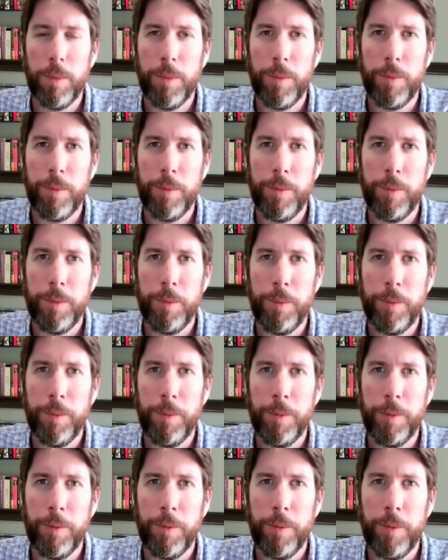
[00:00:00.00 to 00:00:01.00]

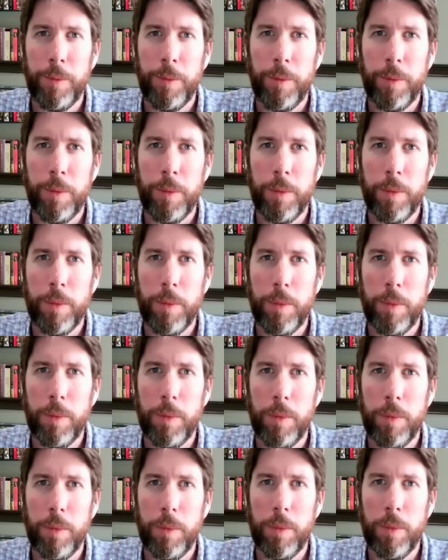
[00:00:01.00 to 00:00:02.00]

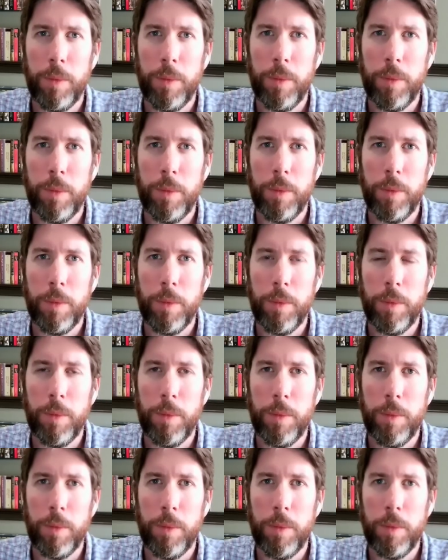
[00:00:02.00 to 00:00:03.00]

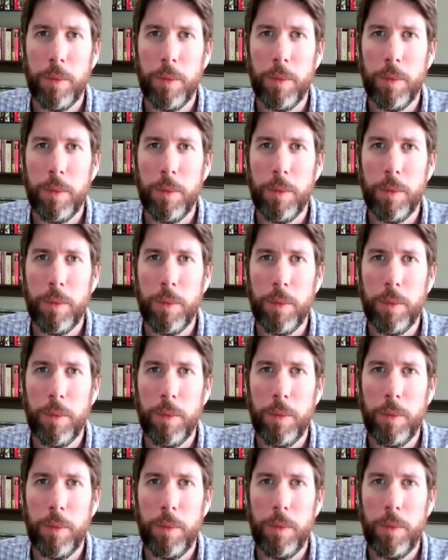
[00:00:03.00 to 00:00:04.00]

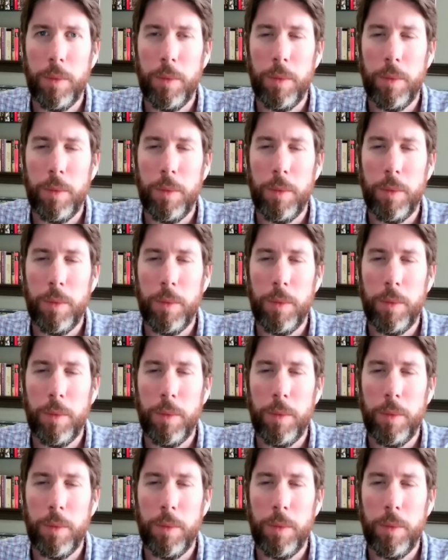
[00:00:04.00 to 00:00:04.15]
The person shown says nothing.